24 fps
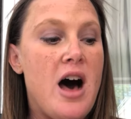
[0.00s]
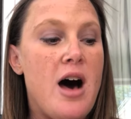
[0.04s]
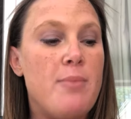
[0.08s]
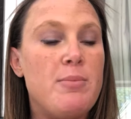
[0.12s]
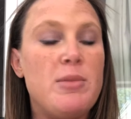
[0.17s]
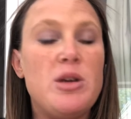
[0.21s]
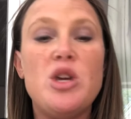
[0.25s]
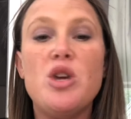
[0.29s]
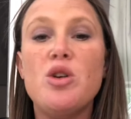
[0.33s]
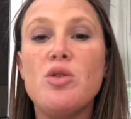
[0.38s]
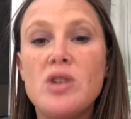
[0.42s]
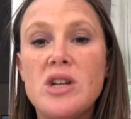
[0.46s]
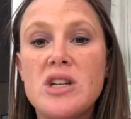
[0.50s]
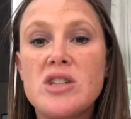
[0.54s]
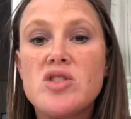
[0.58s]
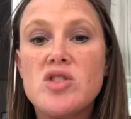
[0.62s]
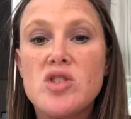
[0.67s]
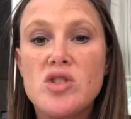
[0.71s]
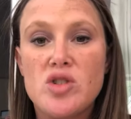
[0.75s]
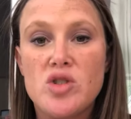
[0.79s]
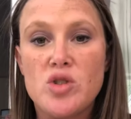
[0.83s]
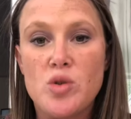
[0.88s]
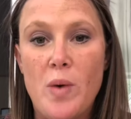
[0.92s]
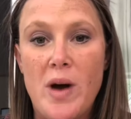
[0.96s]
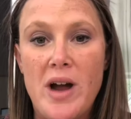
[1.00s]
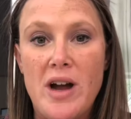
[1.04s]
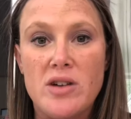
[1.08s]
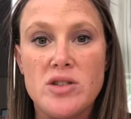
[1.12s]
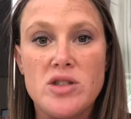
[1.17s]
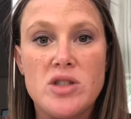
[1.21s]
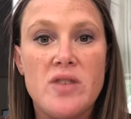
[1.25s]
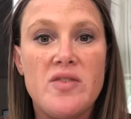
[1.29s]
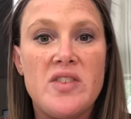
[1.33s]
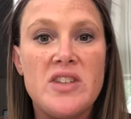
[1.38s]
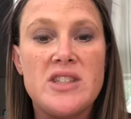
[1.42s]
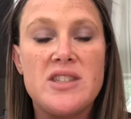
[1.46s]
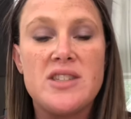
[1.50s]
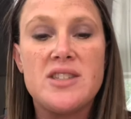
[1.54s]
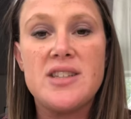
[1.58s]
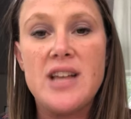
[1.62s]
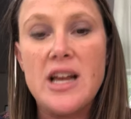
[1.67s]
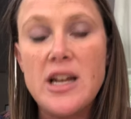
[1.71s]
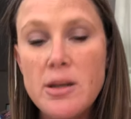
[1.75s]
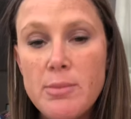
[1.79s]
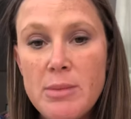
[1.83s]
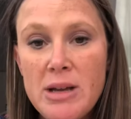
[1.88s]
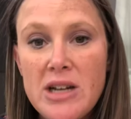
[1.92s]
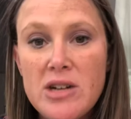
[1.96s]
units squared. So if it's
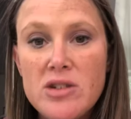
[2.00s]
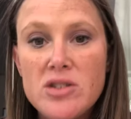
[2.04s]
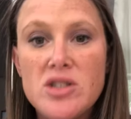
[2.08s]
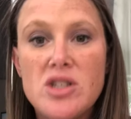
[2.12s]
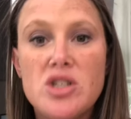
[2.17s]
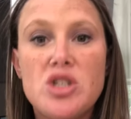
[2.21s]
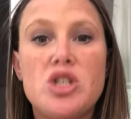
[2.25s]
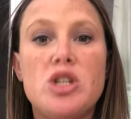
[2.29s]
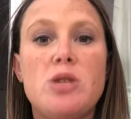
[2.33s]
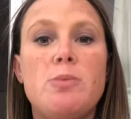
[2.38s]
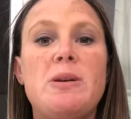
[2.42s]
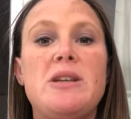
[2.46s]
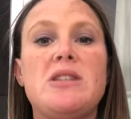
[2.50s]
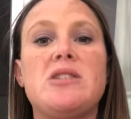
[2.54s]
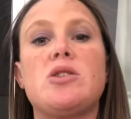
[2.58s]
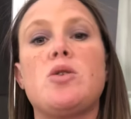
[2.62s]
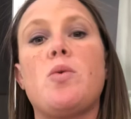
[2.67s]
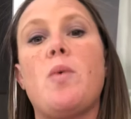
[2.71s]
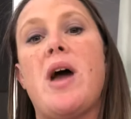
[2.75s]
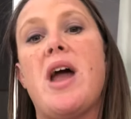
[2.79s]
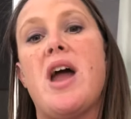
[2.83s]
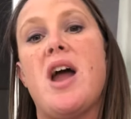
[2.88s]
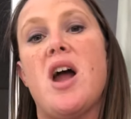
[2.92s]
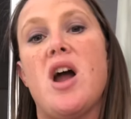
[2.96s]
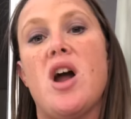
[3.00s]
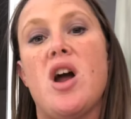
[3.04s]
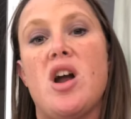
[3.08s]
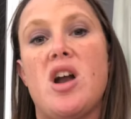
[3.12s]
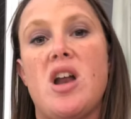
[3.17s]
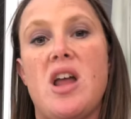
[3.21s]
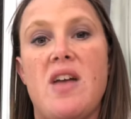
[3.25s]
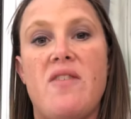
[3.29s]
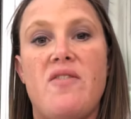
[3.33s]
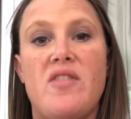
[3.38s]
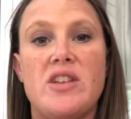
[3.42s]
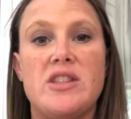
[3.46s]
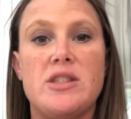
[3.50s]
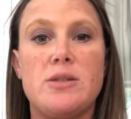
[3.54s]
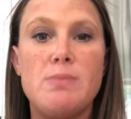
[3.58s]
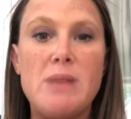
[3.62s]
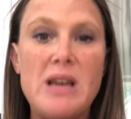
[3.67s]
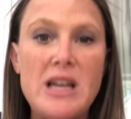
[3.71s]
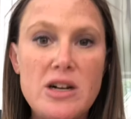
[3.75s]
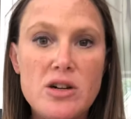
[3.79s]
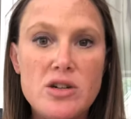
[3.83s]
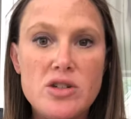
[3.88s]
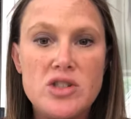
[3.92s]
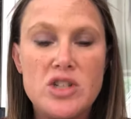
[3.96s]
centimeters, it should be squared. If it's
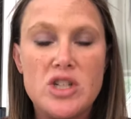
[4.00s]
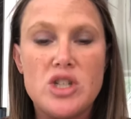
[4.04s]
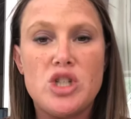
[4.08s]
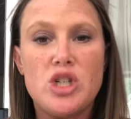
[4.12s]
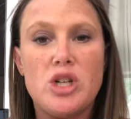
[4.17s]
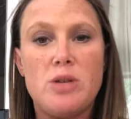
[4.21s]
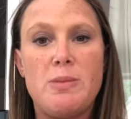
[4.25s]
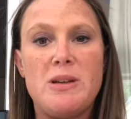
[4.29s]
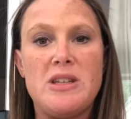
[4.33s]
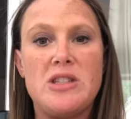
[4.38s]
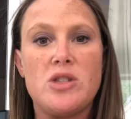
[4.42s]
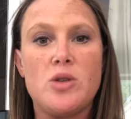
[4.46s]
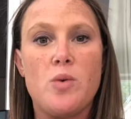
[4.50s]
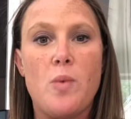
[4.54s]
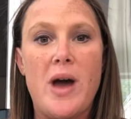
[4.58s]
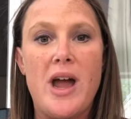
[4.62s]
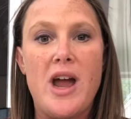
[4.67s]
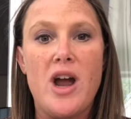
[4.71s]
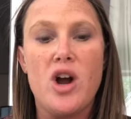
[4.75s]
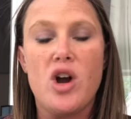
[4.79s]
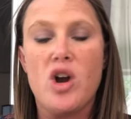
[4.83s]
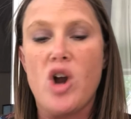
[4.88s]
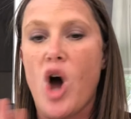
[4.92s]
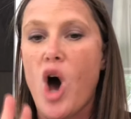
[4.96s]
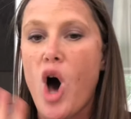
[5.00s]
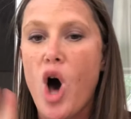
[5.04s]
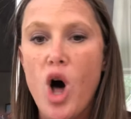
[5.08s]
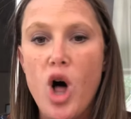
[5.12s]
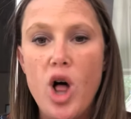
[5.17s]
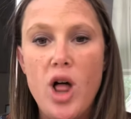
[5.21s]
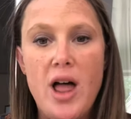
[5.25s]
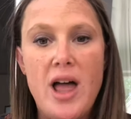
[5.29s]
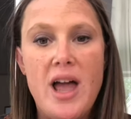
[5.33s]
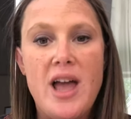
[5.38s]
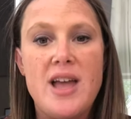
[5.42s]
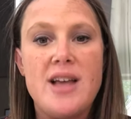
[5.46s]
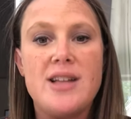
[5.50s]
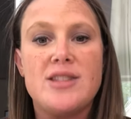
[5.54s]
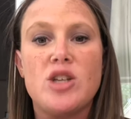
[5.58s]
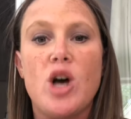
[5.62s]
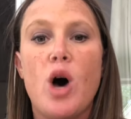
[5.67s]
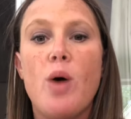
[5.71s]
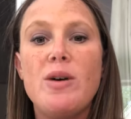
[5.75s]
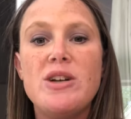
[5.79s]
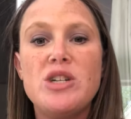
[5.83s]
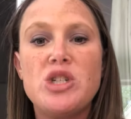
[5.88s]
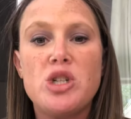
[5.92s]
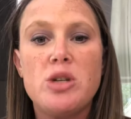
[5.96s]
meters, it should be squared. It
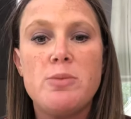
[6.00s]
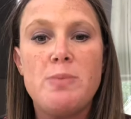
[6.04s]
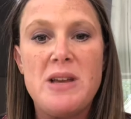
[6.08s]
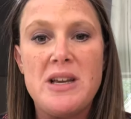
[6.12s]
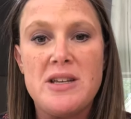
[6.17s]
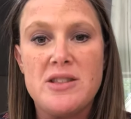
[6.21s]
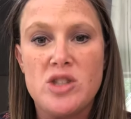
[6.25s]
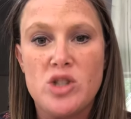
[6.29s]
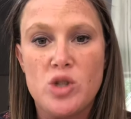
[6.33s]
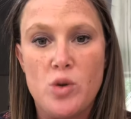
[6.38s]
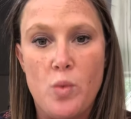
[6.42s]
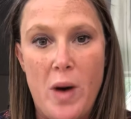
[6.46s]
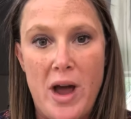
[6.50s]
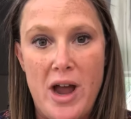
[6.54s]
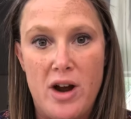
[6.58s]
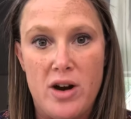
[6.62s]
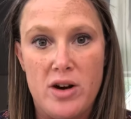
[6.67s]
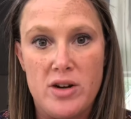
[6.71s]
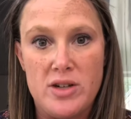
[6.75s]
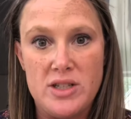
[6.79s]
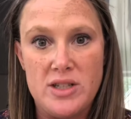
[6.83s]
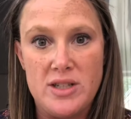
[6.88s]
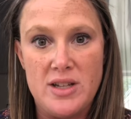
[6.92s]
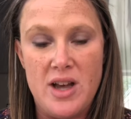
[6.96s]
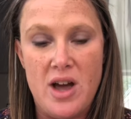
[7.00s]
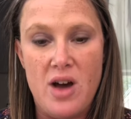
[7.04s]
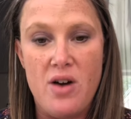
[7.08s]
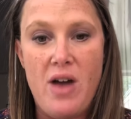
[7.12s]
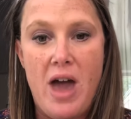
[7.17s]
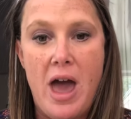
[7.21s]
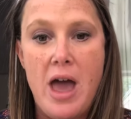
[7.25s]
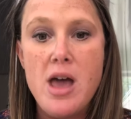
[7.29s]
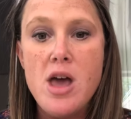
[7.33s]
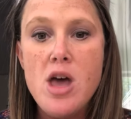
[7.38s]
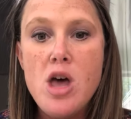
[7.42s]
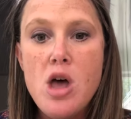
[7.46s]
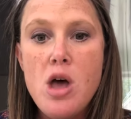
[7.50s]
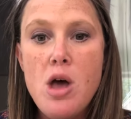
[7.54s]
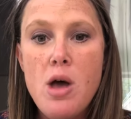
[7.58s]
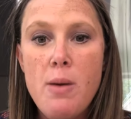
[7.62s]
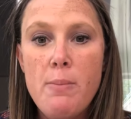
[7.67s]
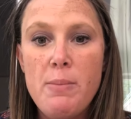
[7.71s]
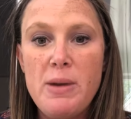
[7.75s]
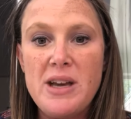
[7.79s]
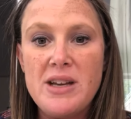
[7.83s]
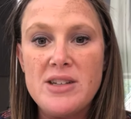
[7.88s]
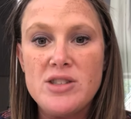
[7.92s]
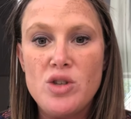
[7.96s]
always should be in squared, okay?
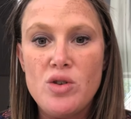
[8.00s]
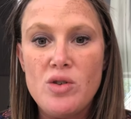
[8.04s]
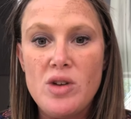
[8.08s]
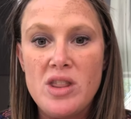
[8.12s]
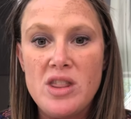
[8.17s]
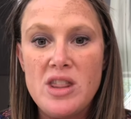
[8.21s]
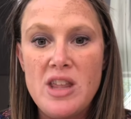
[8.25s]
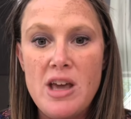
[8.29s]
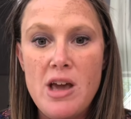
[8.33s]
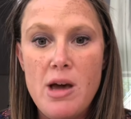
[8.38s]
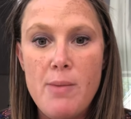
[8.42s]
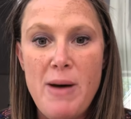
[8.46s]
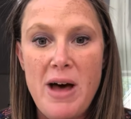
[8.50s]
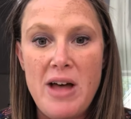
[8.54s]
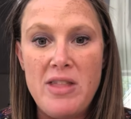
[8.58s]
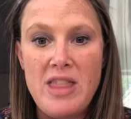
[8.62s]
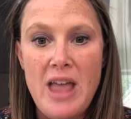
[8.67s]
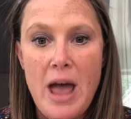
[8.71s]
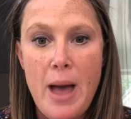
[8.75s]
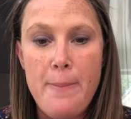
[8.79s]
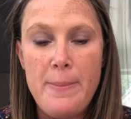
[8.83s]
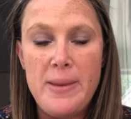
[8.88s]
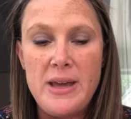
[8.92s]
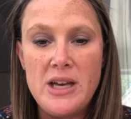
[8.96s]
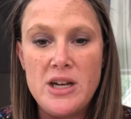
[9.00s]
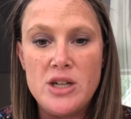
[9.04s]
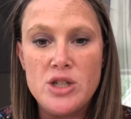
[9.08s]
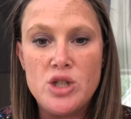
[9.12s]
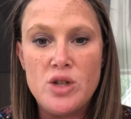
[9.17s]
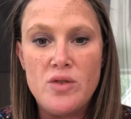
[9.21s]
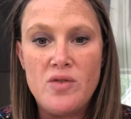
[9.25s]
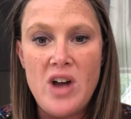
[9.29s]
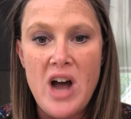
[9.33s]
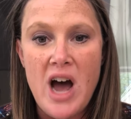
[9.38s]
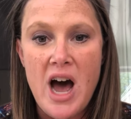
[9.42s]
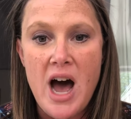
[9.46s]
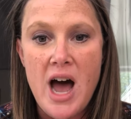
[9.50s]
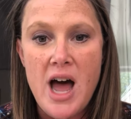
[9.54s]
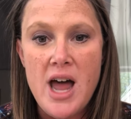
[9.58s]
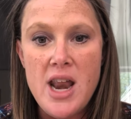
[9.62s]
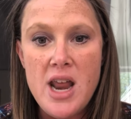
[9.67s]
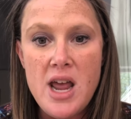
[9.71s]
Because you can think about that because you've got